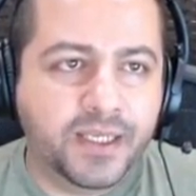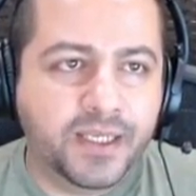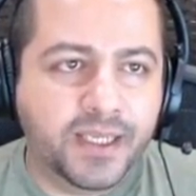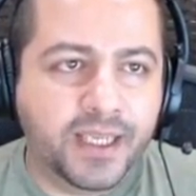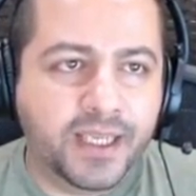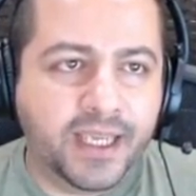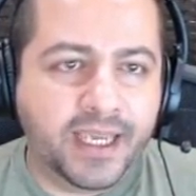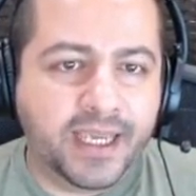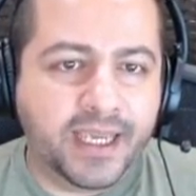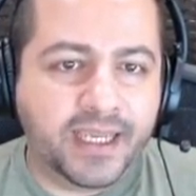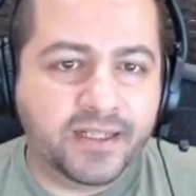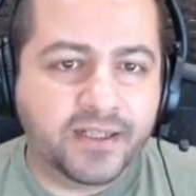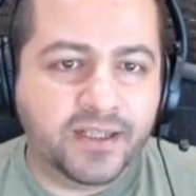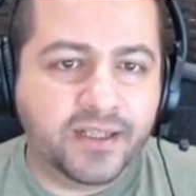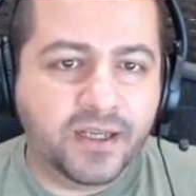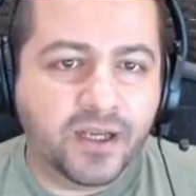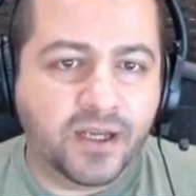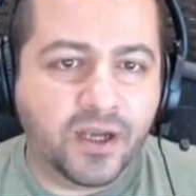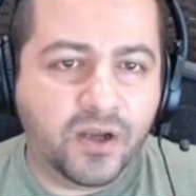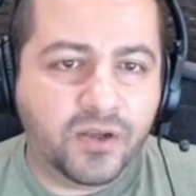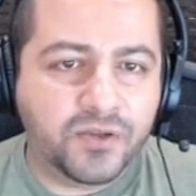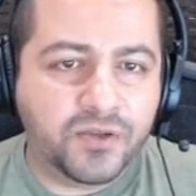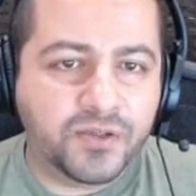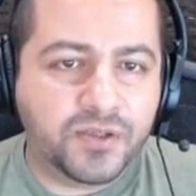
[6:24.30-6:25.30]
And
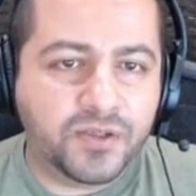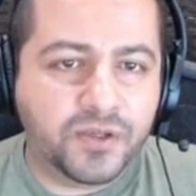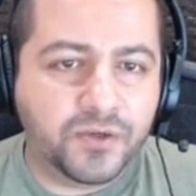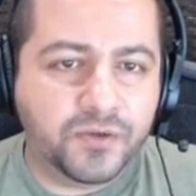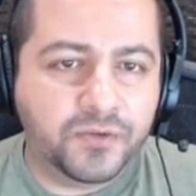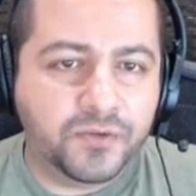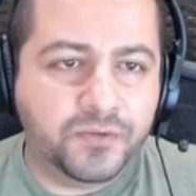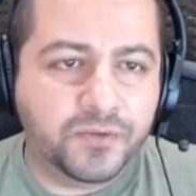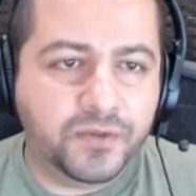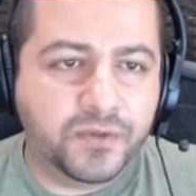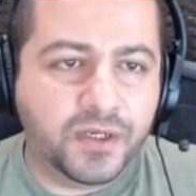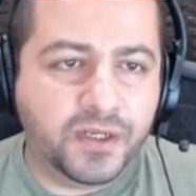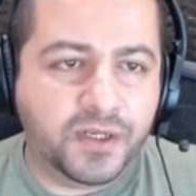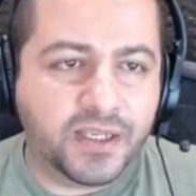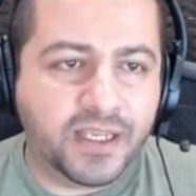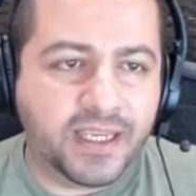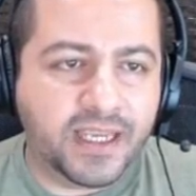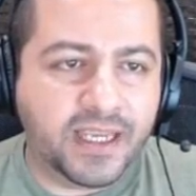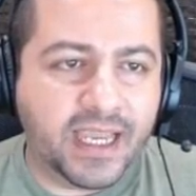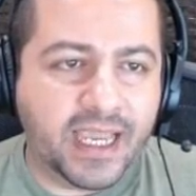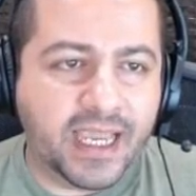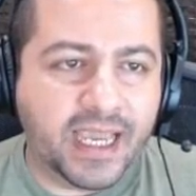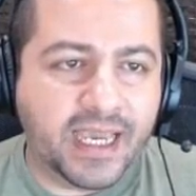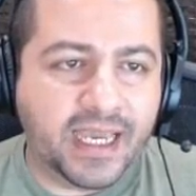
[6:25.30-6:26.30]
also
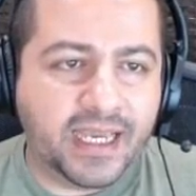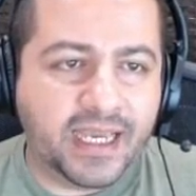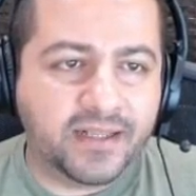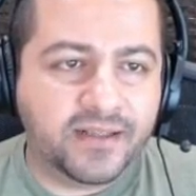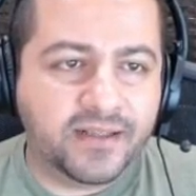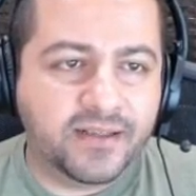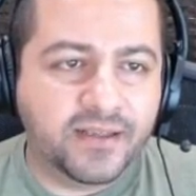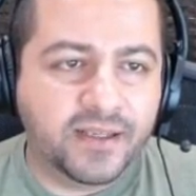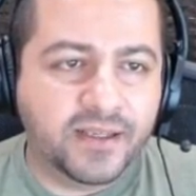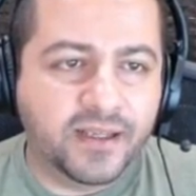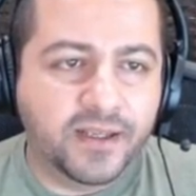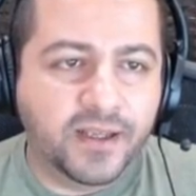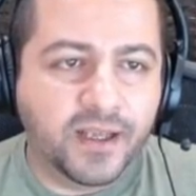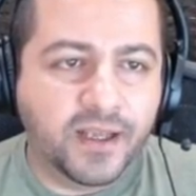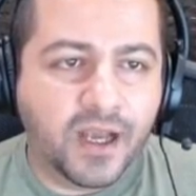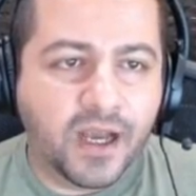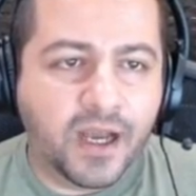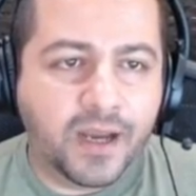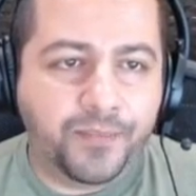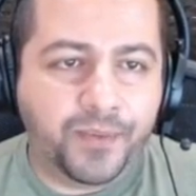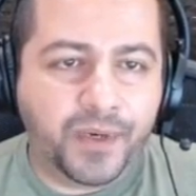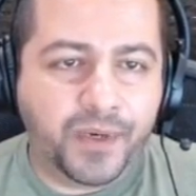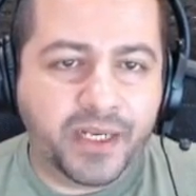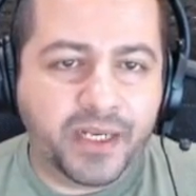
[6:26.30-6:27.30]
looking at
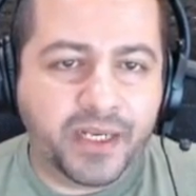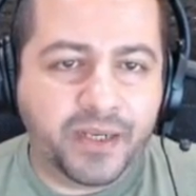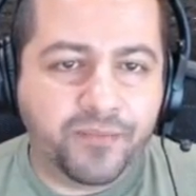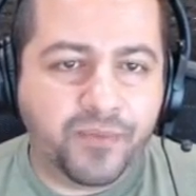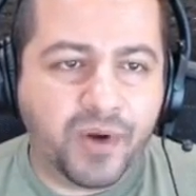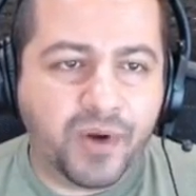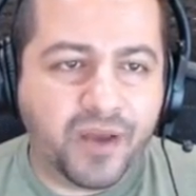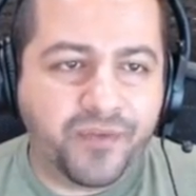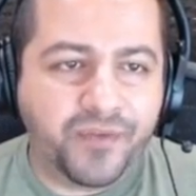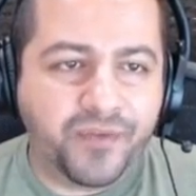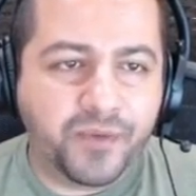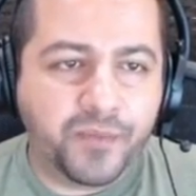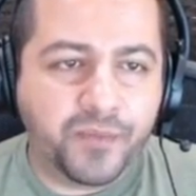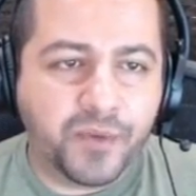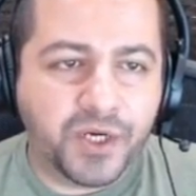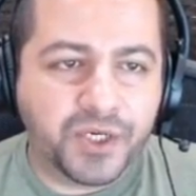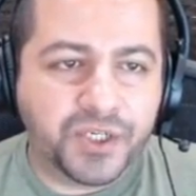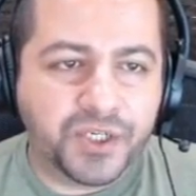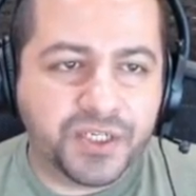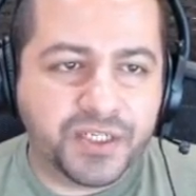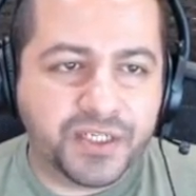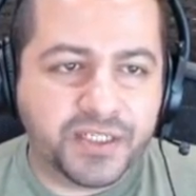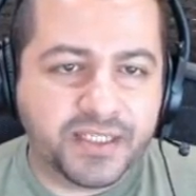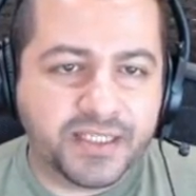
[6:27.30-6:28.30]
operating profit
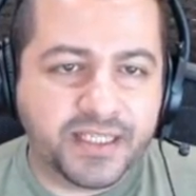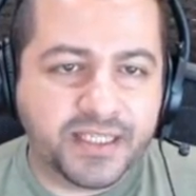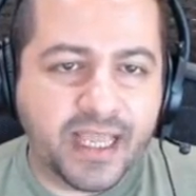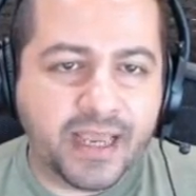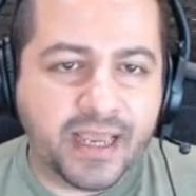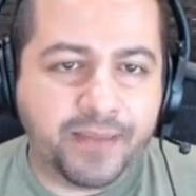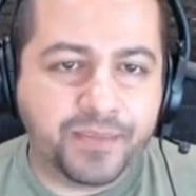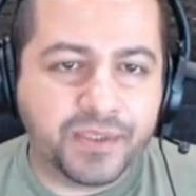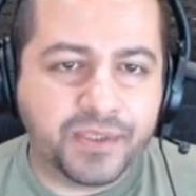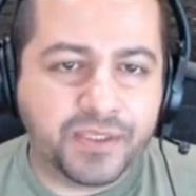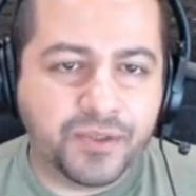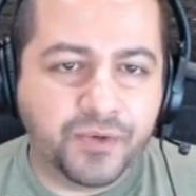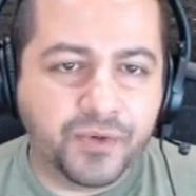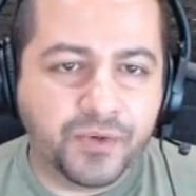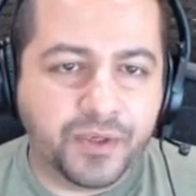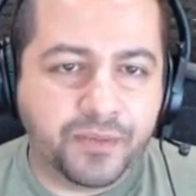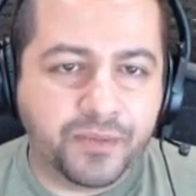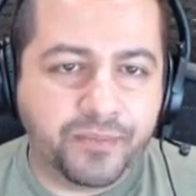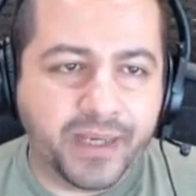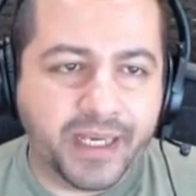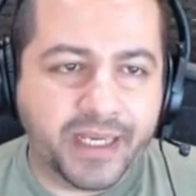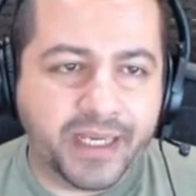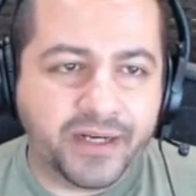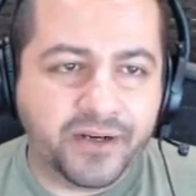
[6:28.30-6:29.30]
margin, Snap is doing
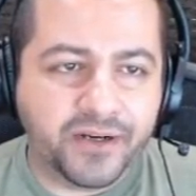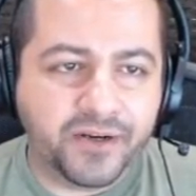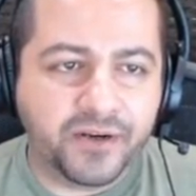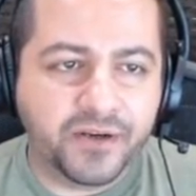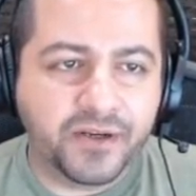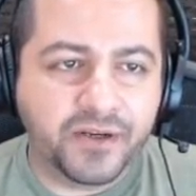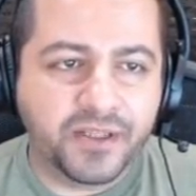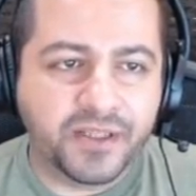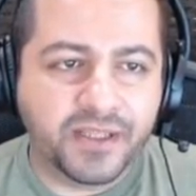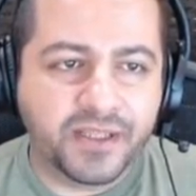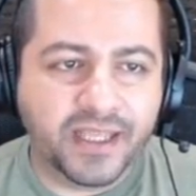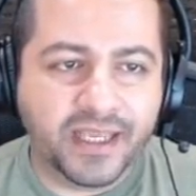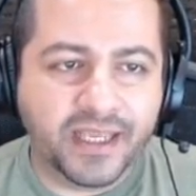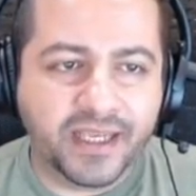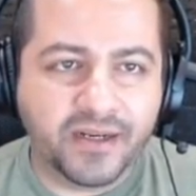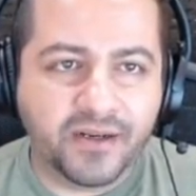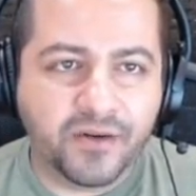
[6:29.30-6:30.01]
better than